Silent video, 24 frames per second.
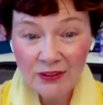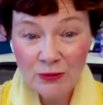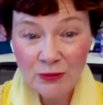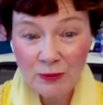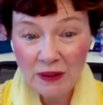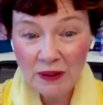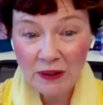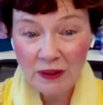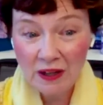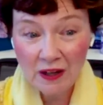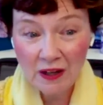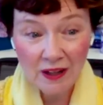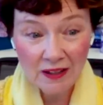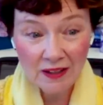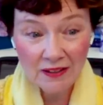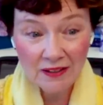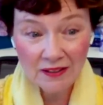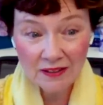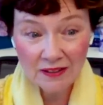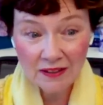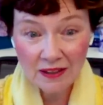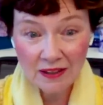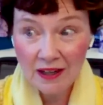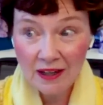is
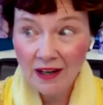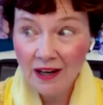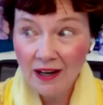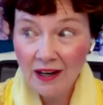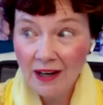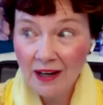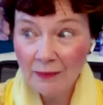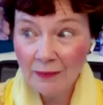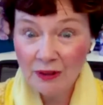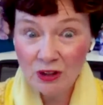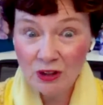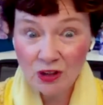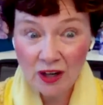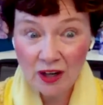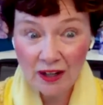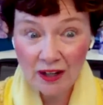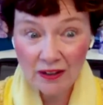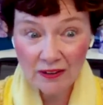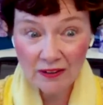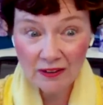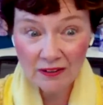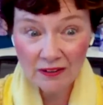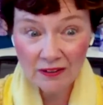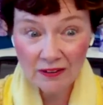because I'm a
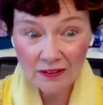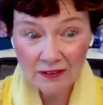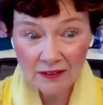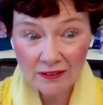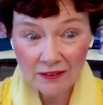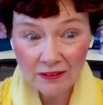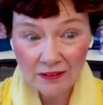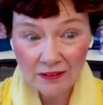child.